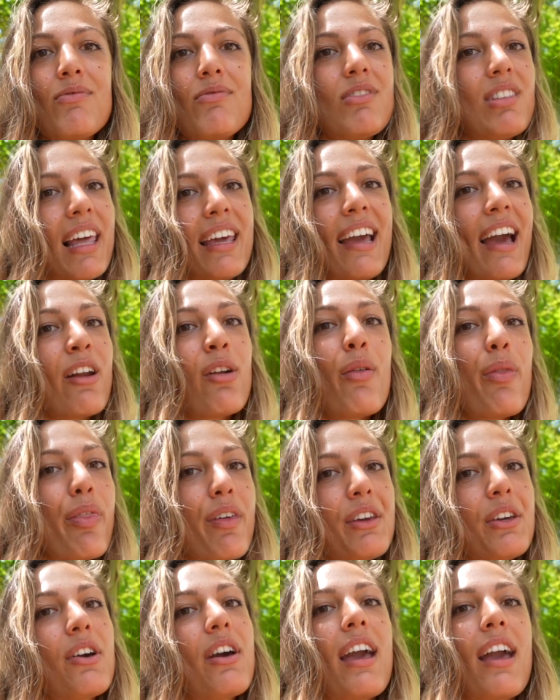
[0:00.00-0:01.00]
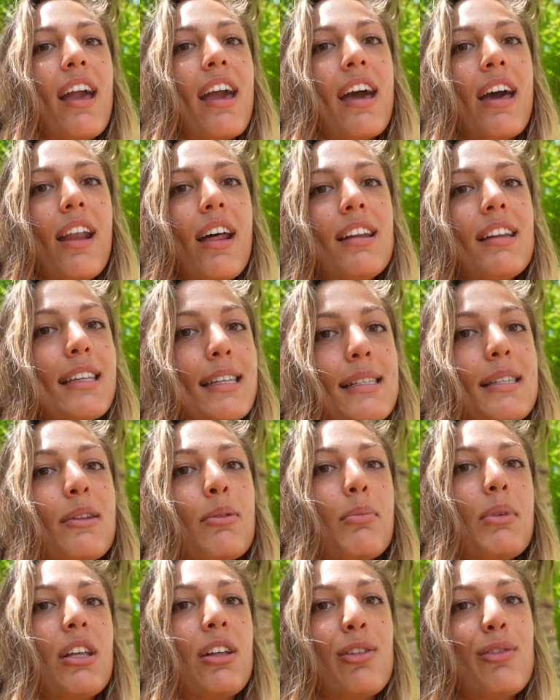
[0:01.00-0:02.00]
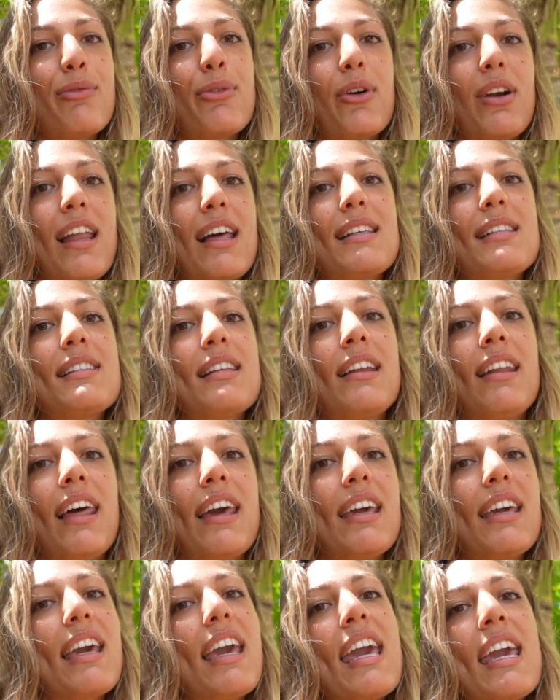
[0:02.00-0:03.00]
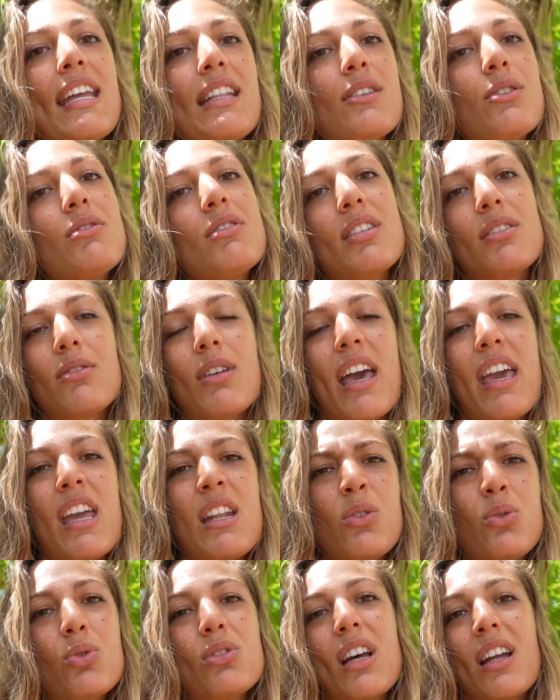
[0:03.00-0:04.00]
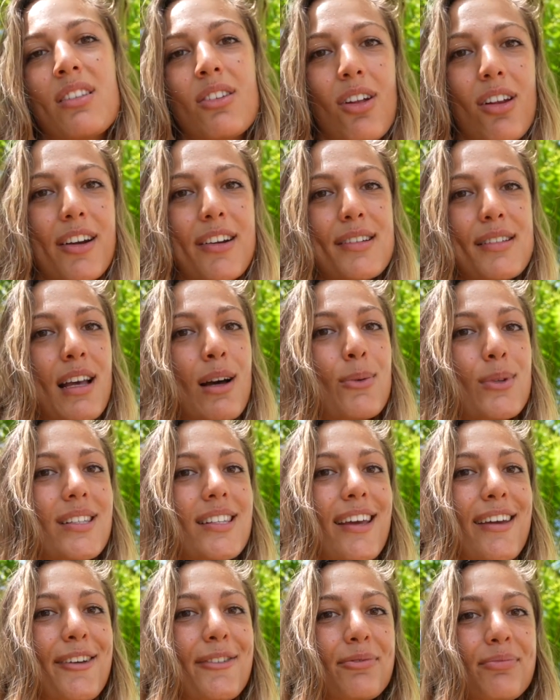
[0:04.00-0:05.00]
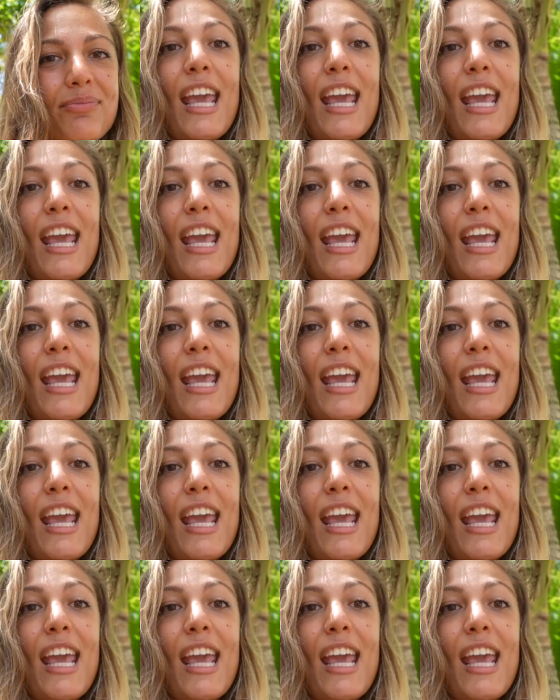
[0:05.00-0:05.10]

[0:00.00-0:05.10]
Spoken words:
like, I don't think you can get a decent meal for less than like $8 to $10, I would say.